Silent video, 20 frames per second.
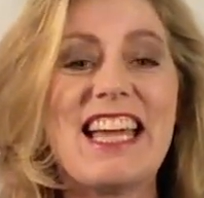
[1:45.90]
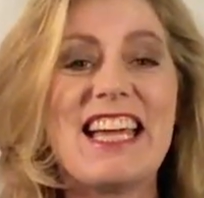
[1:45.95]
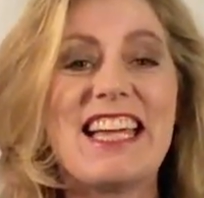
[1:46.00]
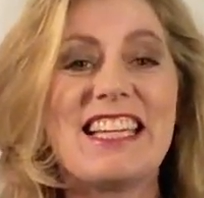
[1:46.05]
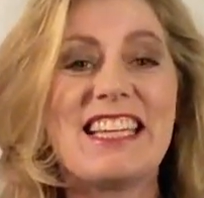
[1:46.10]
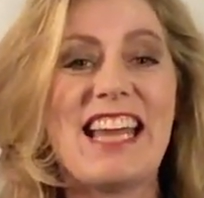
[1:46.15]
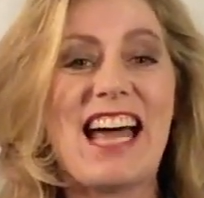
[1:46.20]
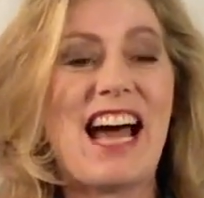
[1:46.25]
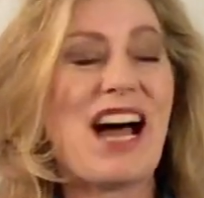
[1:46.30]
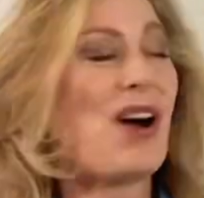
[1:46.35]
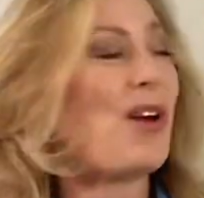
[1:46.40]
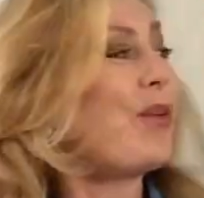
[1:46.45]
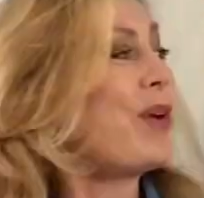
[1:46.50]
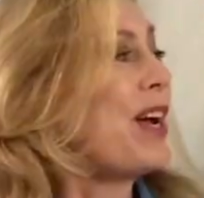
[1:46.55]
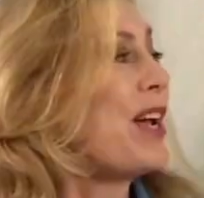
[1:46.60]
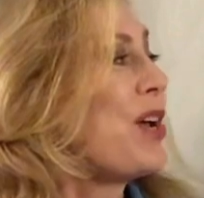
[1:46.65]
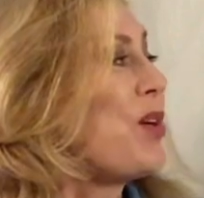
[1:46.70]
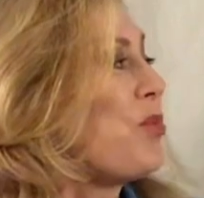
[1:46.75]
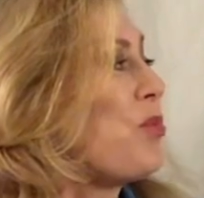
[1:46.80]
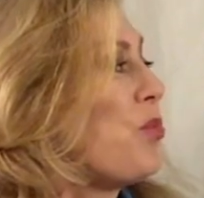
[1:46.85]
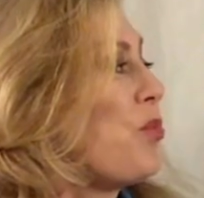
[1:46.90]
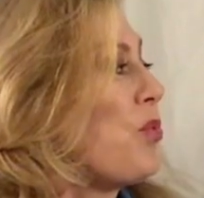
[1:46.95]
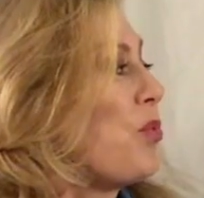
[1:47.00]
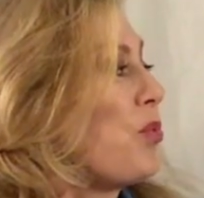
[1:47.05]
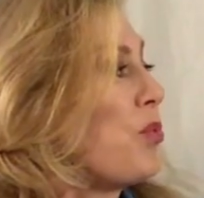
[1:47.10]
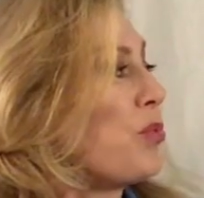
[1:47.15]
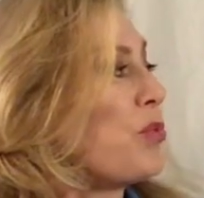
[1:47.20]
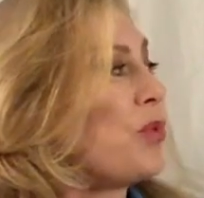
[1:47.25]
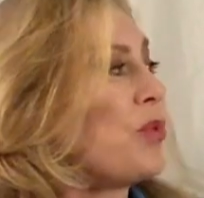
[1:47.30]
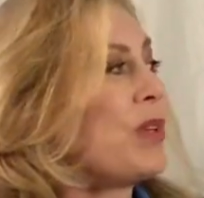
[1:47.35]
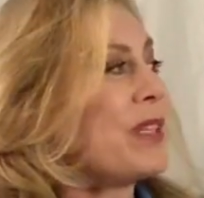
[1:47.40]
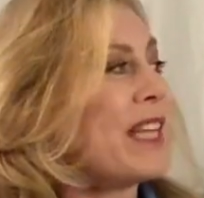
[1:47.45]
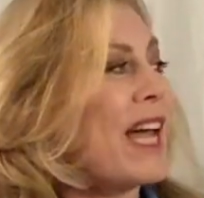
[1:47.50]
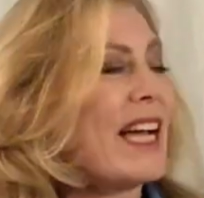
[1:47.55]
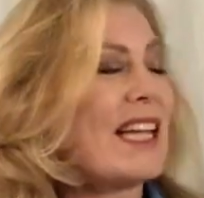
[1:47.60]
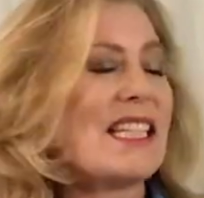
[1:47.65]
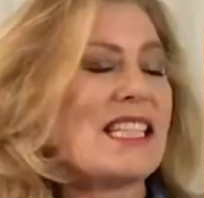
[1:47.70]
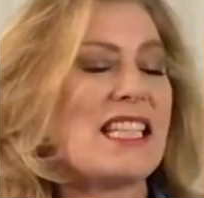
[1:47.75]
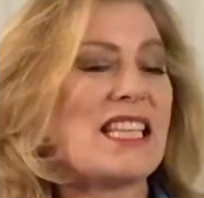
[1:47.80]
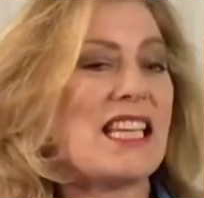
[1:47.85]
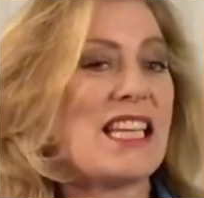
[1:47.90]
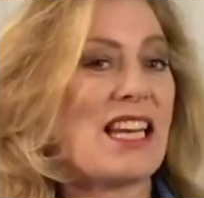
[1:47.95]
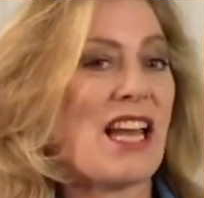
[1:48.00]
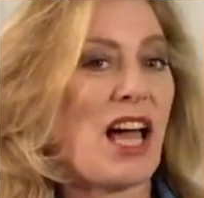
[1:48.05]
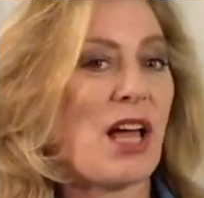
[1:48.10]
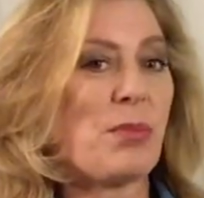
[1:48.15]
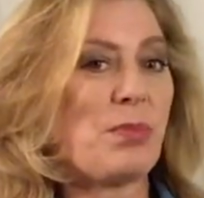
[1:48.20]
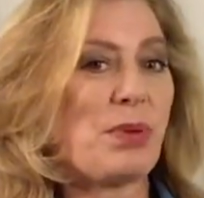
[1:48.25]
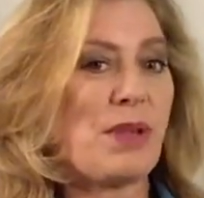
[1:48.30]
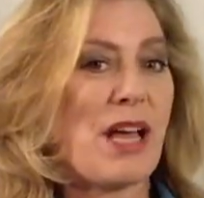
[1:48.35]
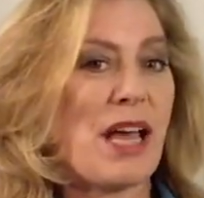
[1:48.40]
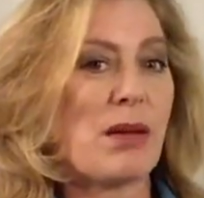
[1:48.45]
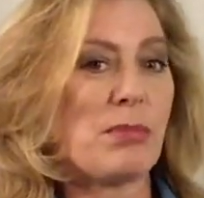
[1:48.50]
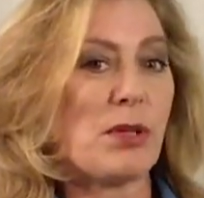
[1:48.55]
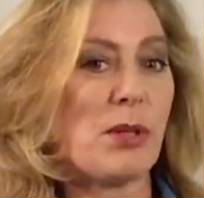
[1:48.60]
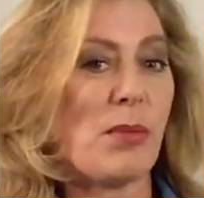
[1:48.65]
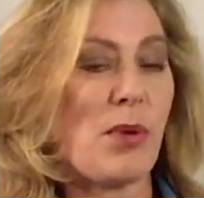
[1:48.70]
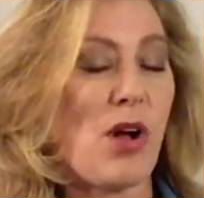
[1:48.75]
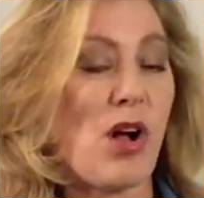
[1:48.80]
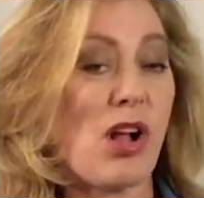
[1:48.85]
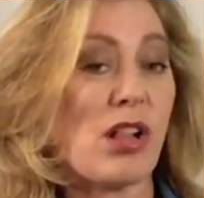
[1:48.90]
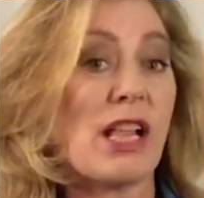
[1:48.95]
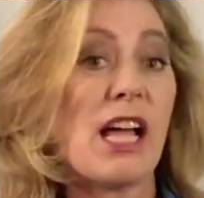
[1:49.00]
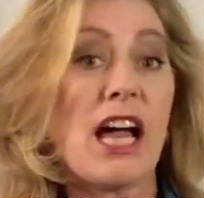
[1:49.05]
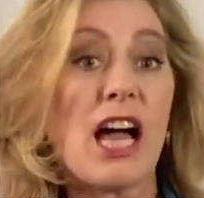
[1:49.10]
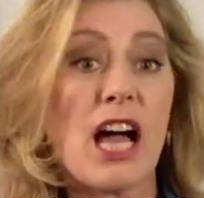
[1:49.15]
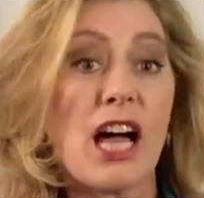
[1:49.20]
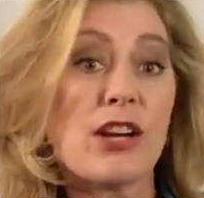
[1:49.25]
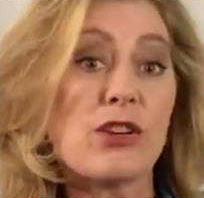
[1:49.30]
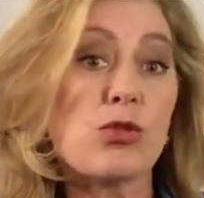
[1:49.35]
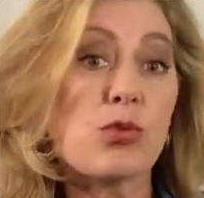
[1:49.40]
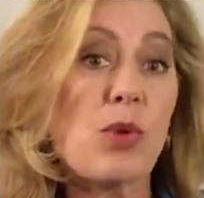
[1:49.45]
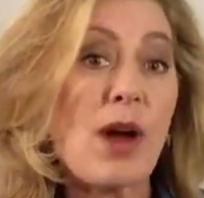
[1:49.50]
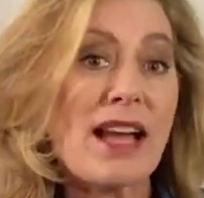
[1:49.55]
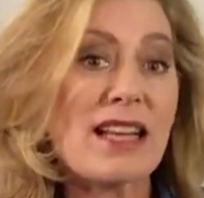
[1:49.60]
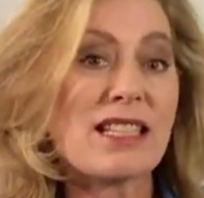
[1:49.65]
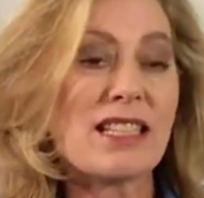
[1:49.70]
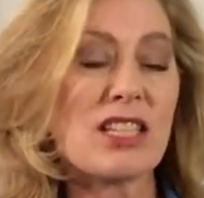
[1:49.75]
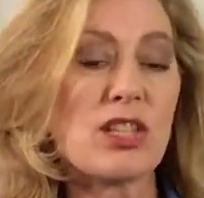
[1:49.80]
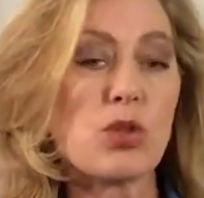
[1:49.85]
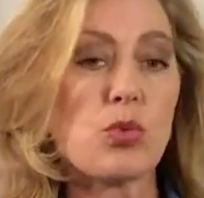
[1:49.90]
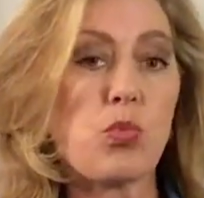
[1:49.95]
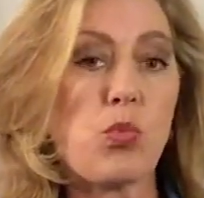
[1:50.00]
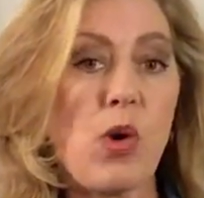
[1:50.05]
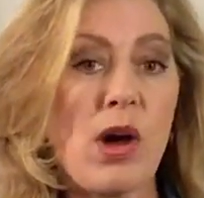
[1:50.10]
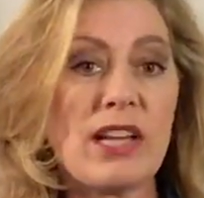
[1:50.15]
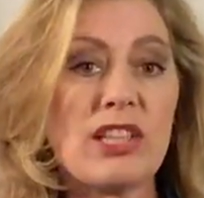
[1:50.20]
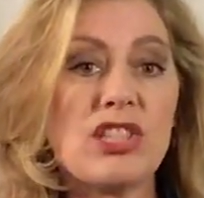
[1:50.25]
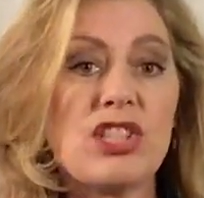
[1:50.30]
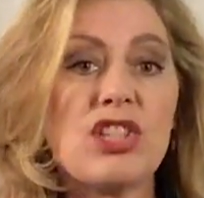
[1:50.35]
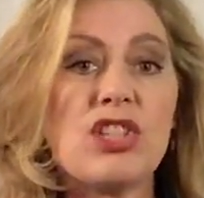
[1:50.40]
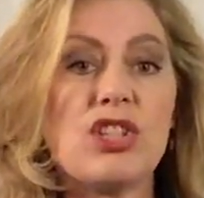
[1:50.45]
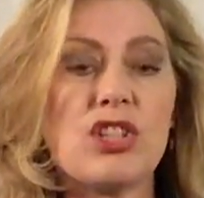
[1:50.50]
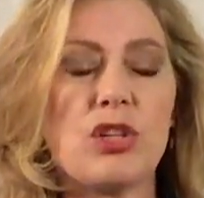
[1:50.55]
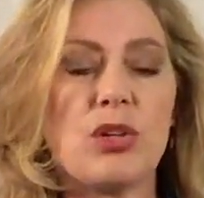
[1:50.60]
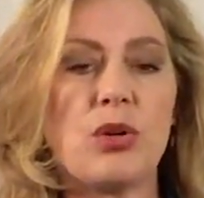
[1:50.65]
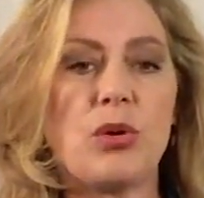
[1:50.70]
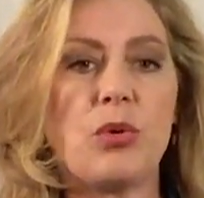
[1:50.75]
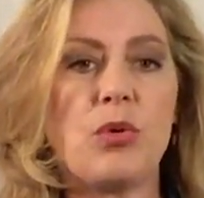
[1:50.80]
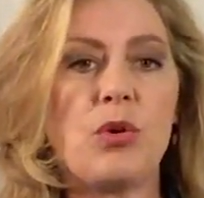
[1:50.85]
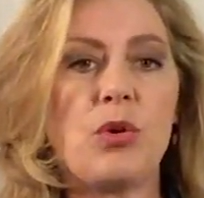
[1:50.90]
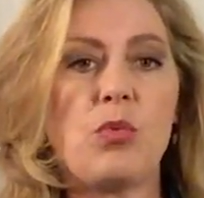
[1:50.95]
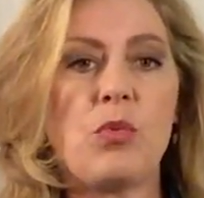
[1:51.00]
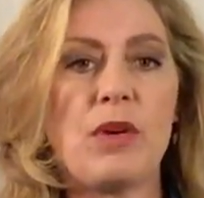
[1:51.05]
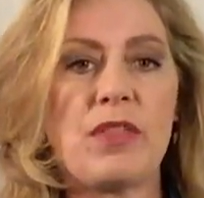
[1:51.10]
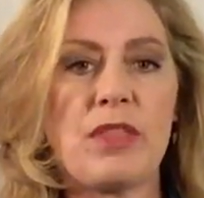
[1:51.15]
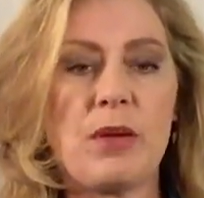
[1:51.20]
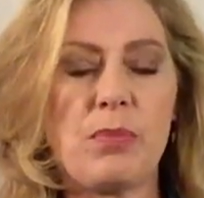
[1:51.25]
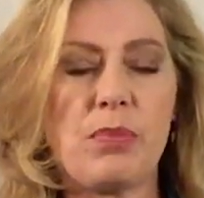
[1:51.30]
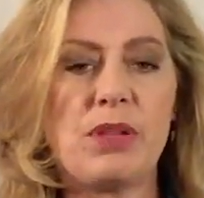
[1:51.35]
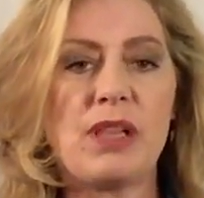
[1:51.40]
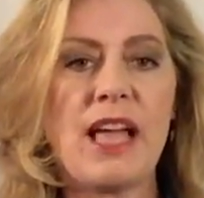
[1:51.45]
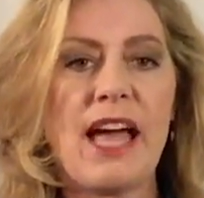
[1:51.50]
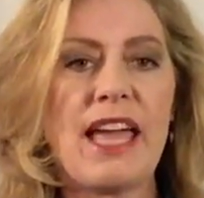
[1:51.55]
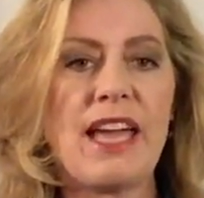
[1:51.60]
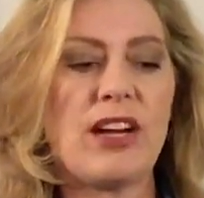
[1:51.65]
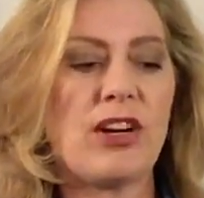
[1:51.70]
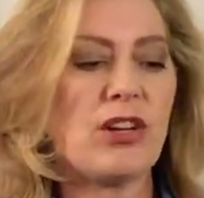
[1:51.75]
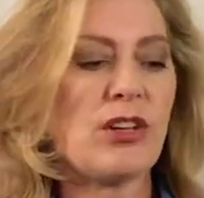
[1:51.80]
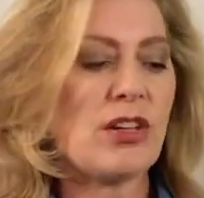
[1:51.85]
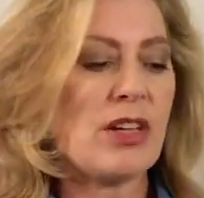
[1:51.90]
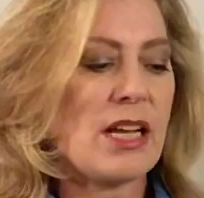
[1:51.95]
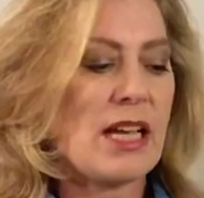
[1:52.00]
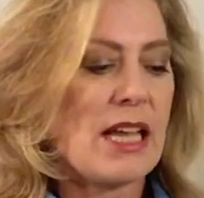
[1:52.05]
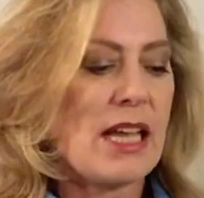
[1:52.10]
Now, Rule 19, unplayable ball, addresses what to do when the player